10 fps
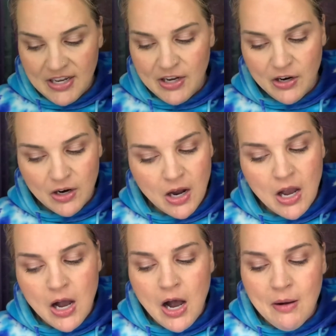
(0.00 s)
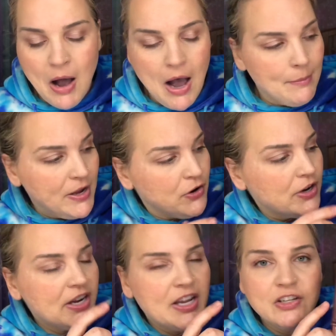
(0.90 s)
here, but you're
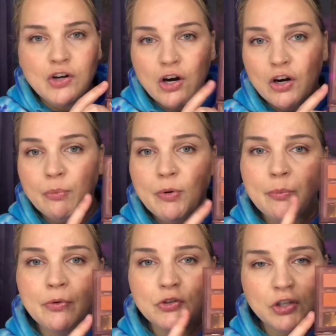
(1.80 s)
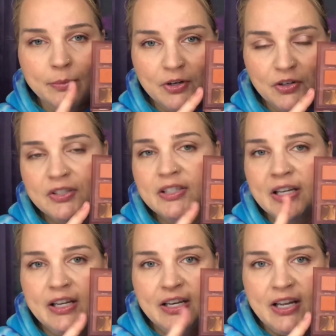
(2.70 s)
gonna get darker purple shimmers
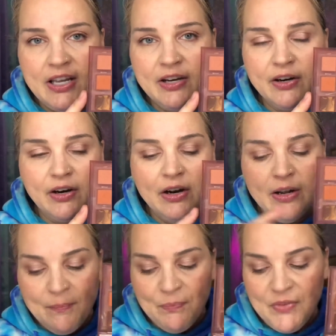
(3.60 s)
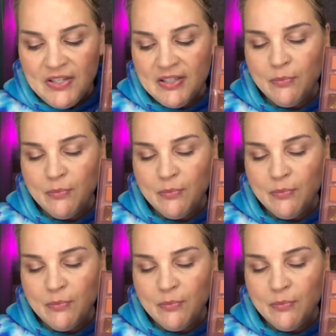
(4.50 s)
in here. This is